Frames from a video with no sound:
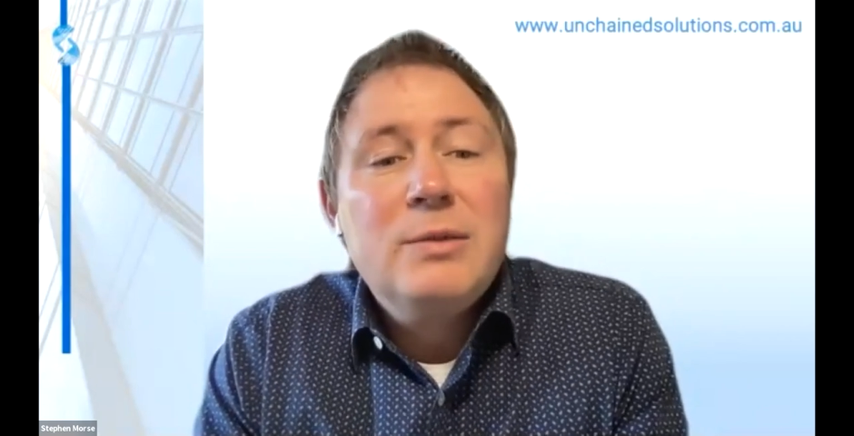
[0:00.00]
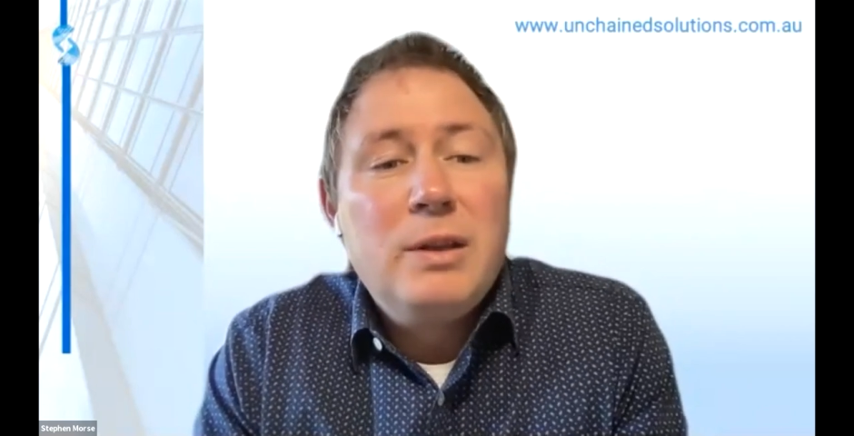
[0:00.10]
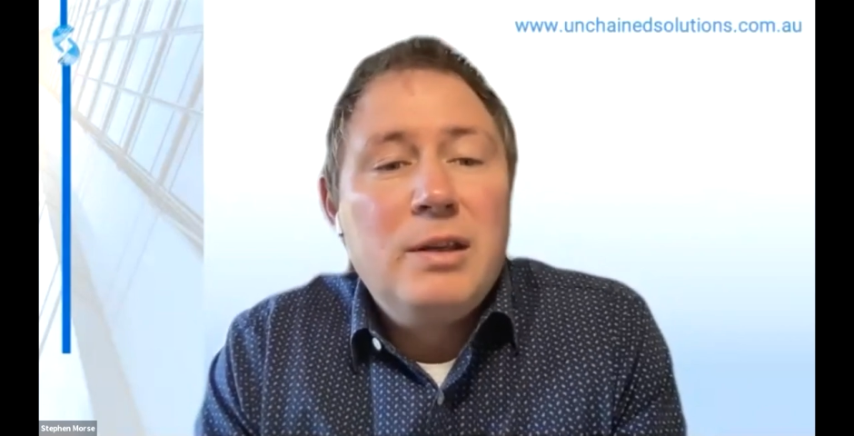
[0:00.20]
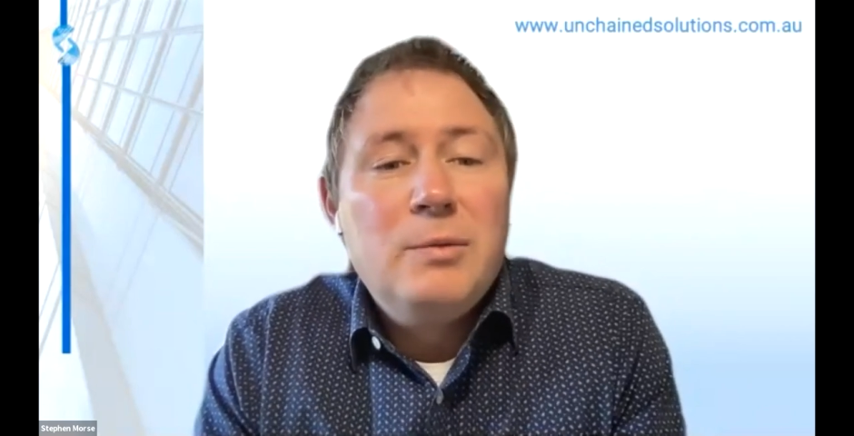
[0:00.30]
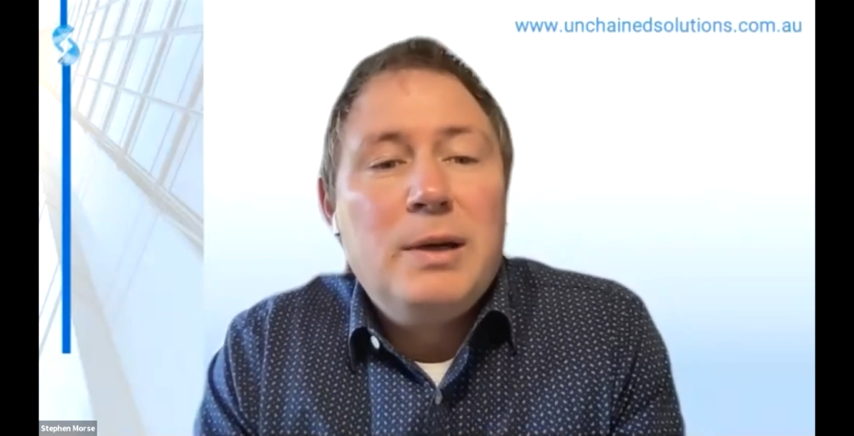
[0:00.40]
and we
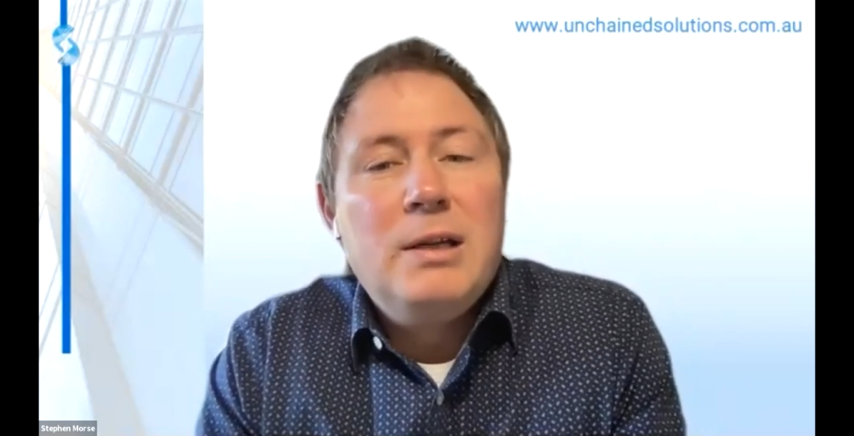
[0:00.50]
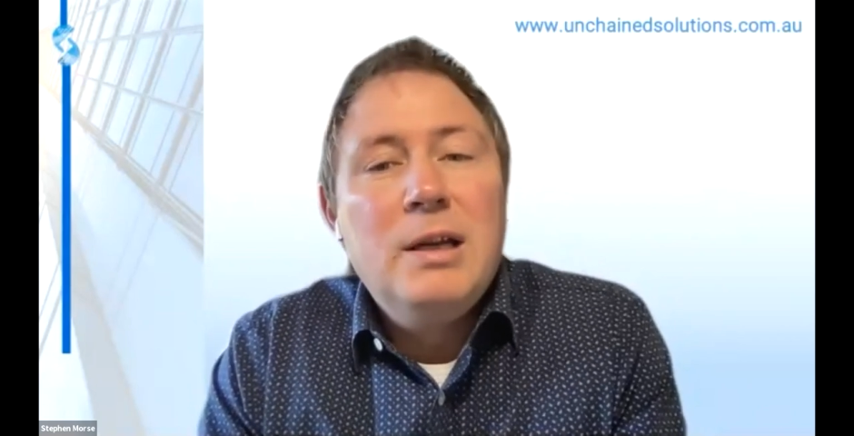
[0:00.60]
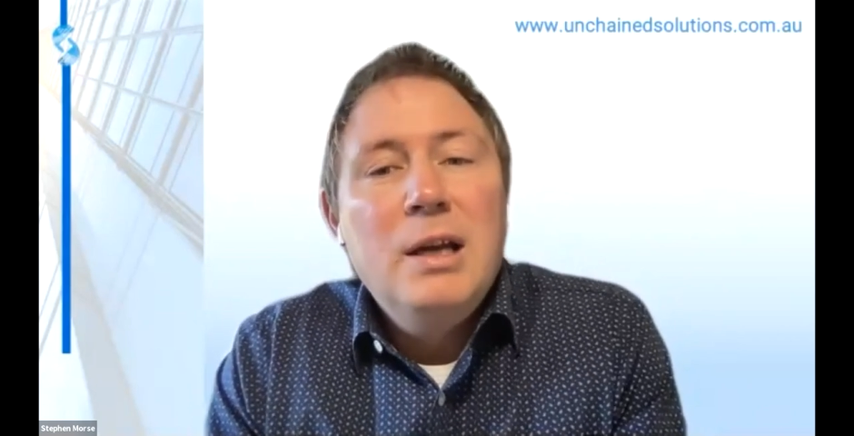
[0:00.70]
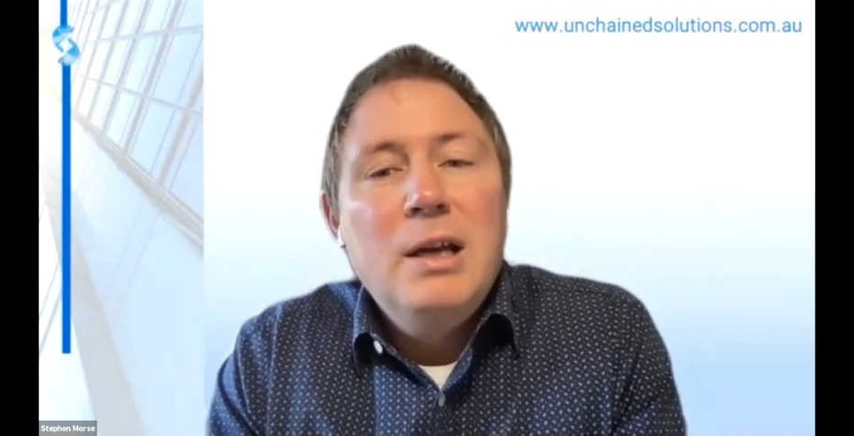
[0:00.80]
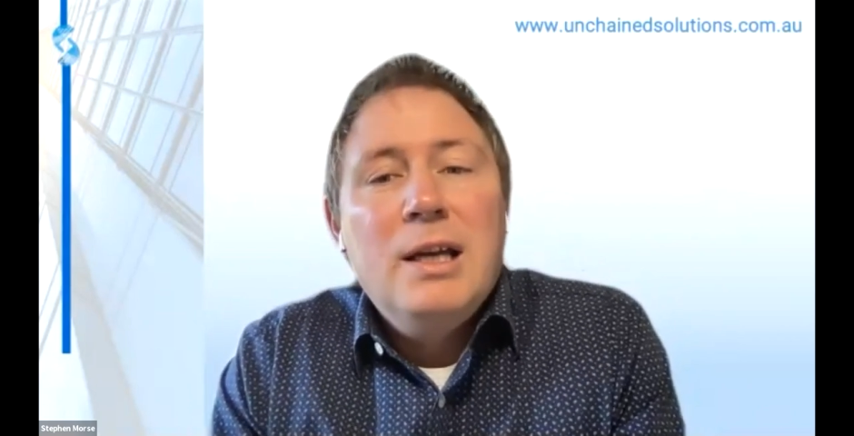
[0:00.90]
think
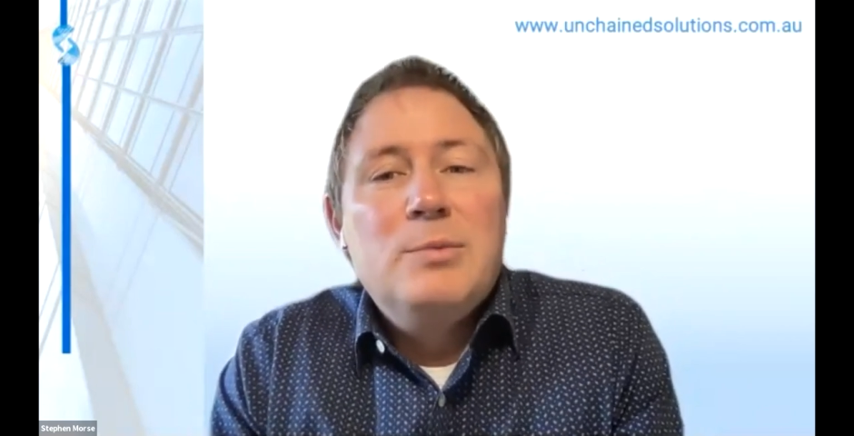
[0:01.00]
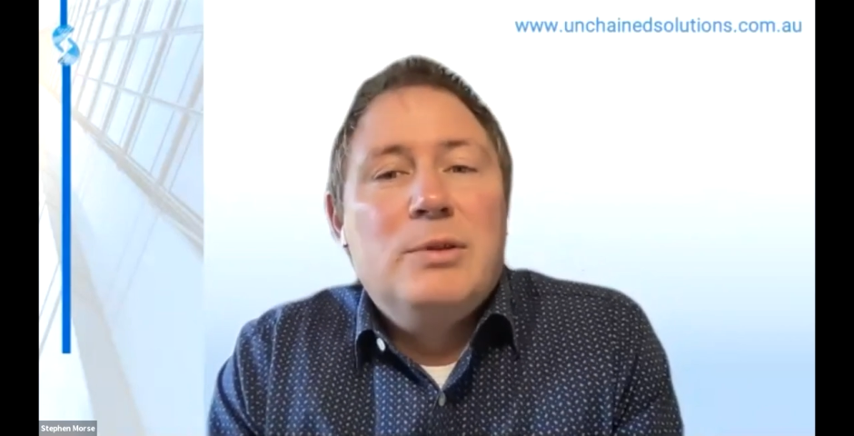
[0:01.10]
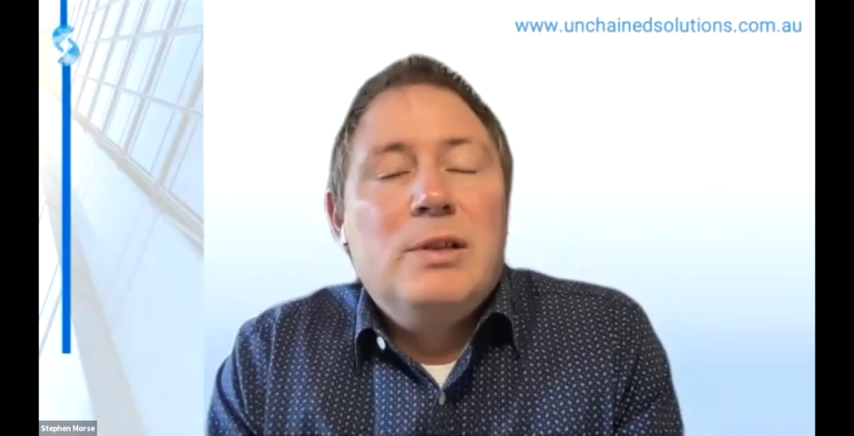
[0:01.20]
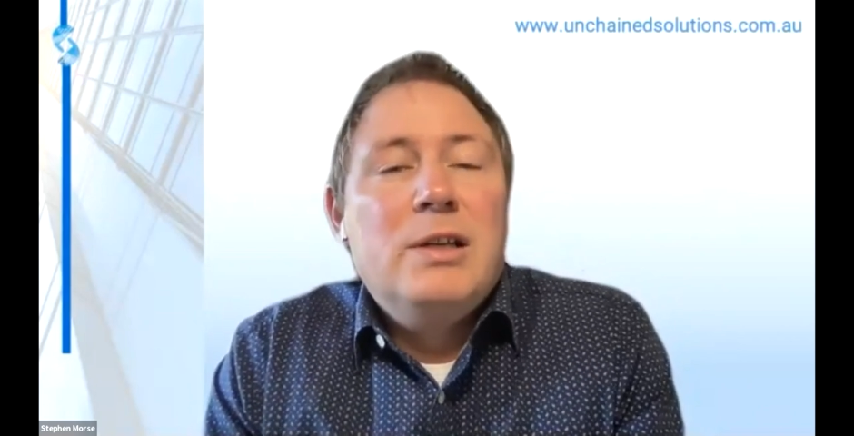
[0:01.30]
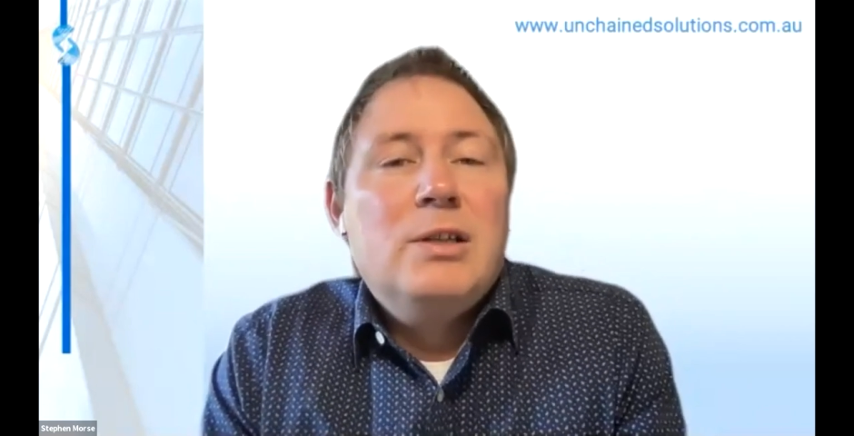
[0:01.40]
about
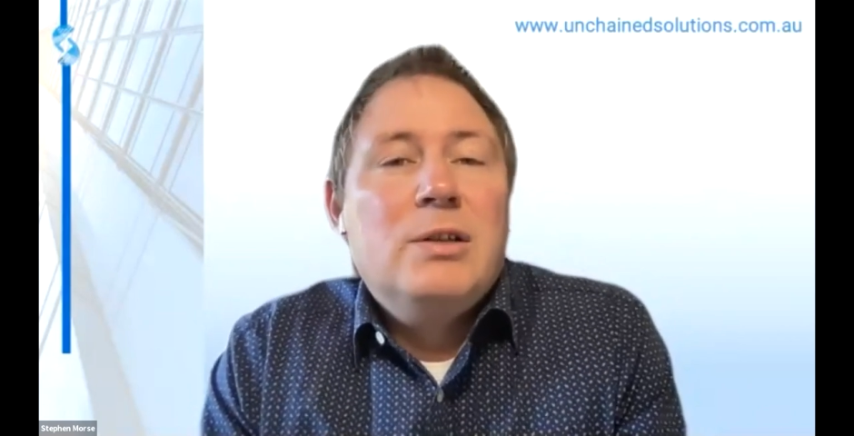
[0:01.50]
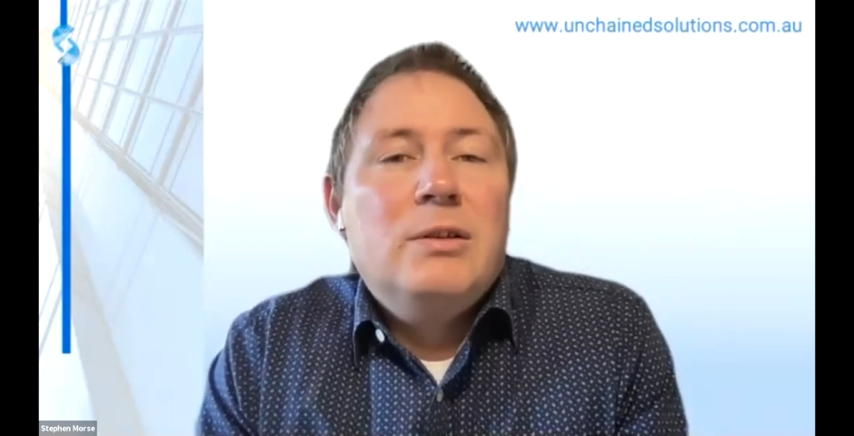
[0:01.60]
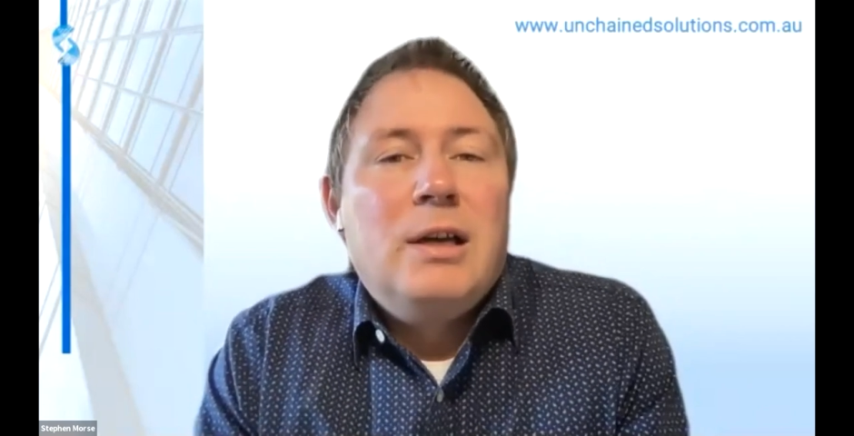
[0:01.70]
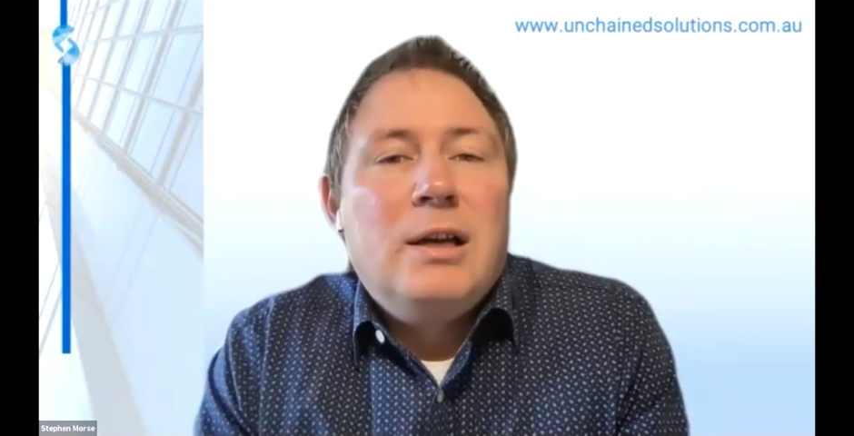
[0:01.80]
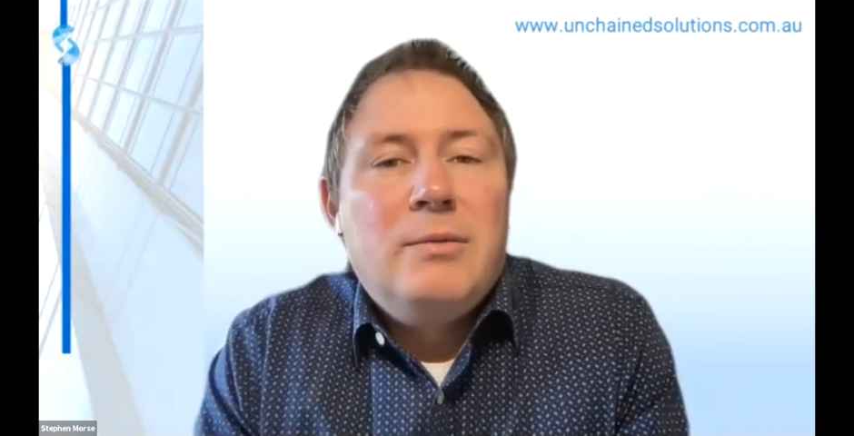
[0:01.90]
exploitation,